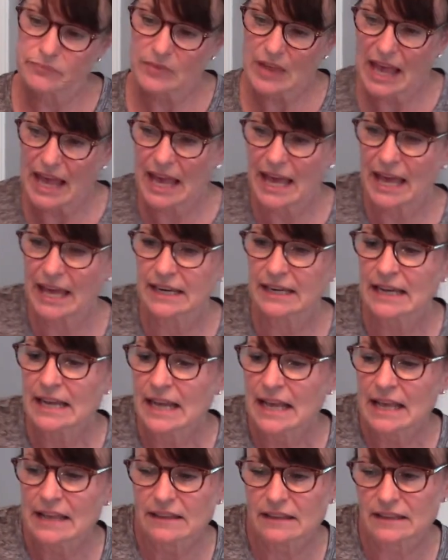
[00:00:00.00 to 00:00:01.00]
And
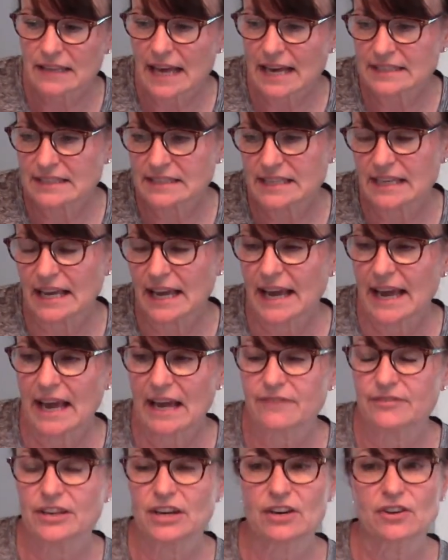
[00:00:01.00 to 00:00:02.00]
the last thing I
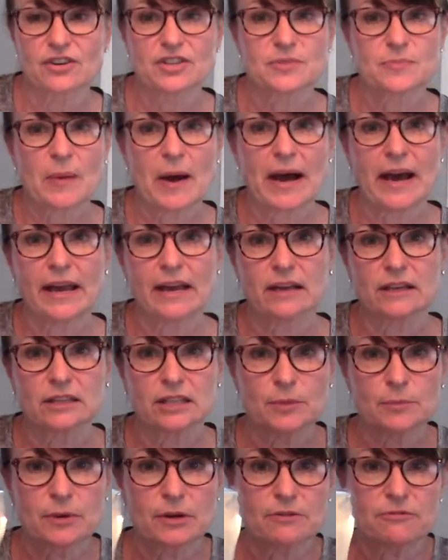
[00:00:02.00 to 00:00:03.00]
have here is my
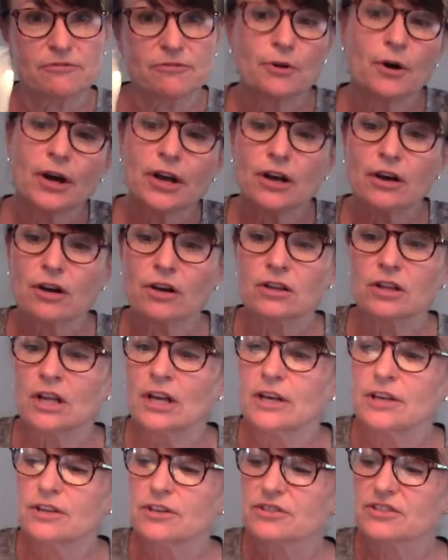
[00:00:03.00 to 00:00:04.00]
aluminum foil.
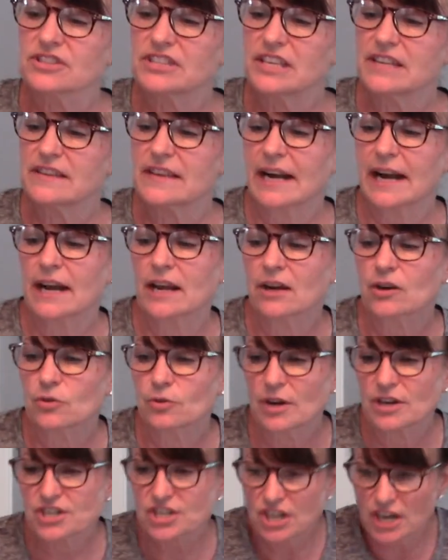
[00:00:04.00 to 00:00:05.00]
You'll see that I
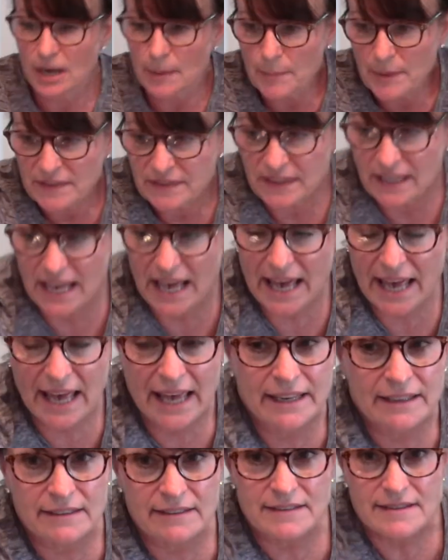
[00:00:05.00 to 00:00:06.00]
crunch it up at the
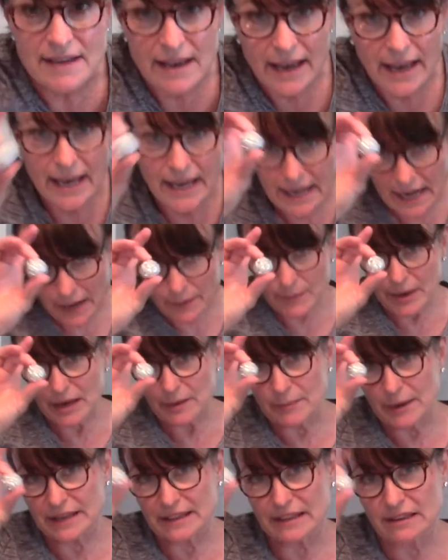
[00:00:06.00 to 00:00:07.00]
end, and I make
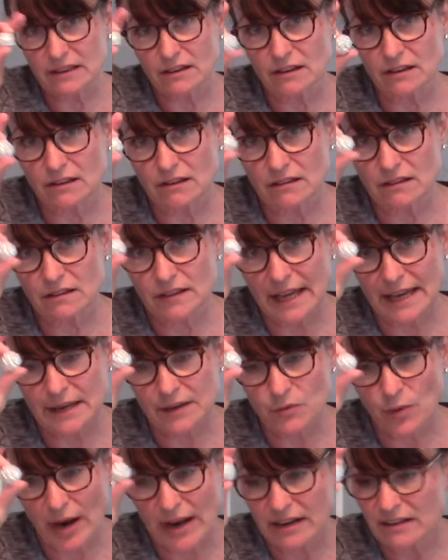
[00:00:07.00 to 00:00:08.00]
my little
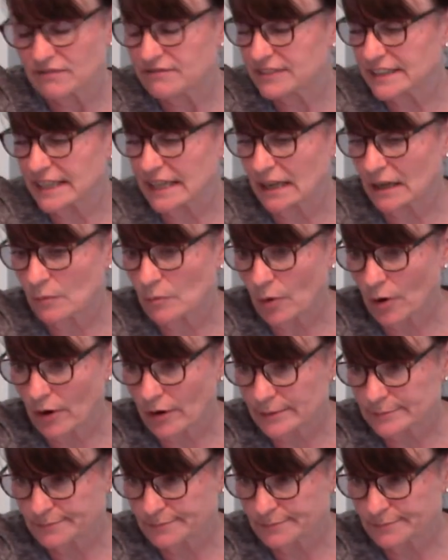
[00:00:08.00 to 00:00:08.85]
lightweight flinging ball.